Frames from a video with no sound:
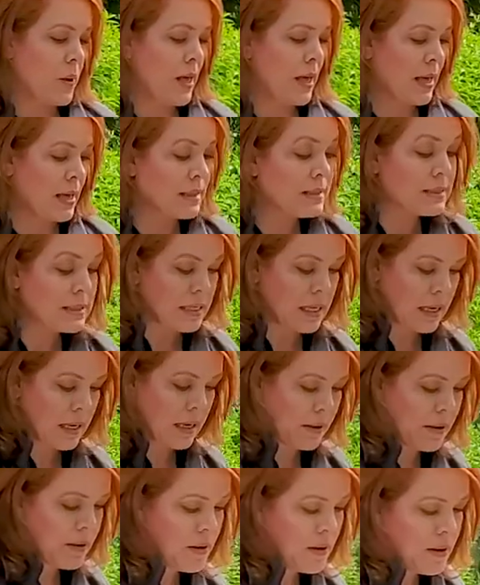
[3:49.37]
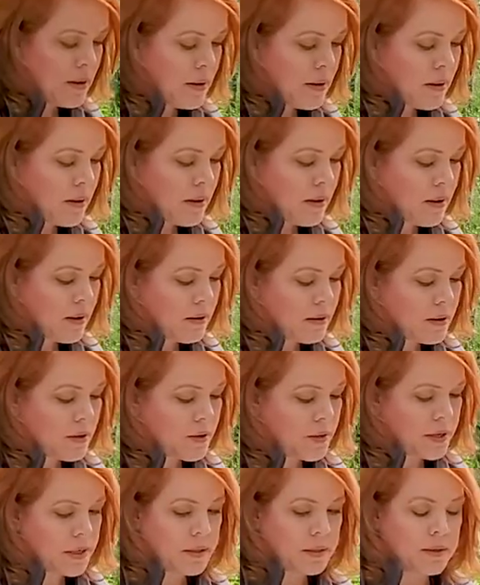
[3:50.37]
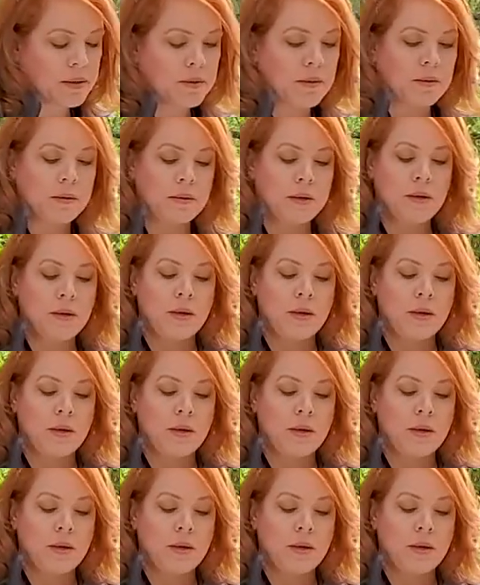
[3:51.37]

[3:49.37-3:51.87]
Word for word: painting are critical.